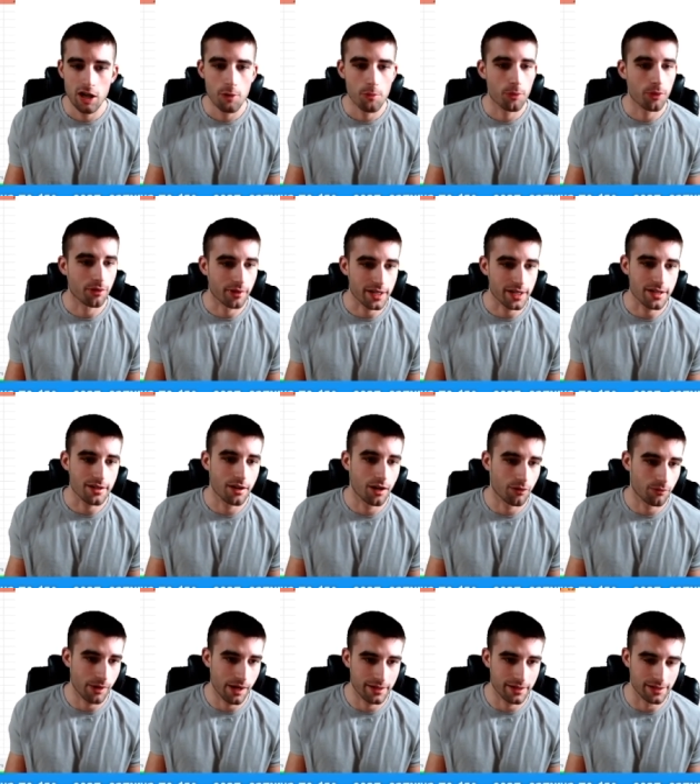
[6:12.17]
pretty
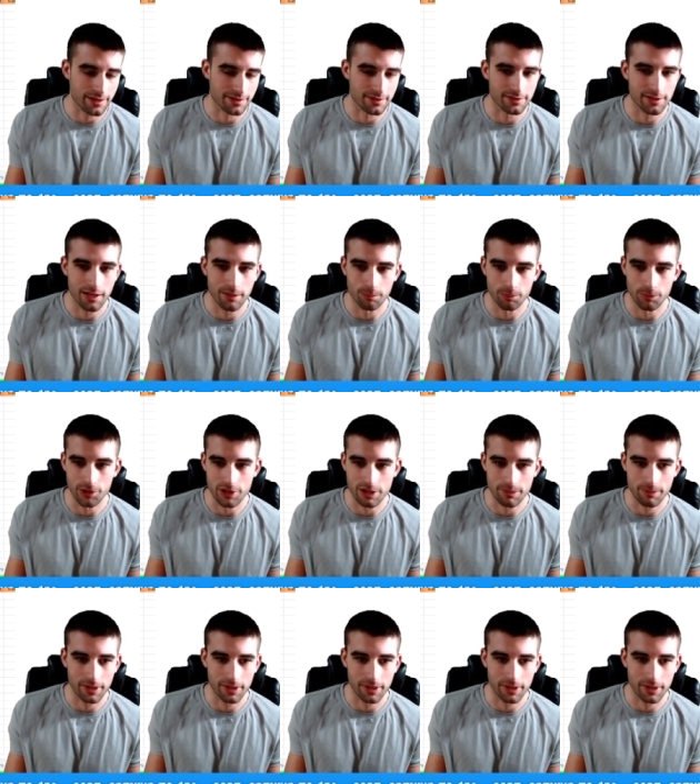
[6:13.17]
horrendous numbers.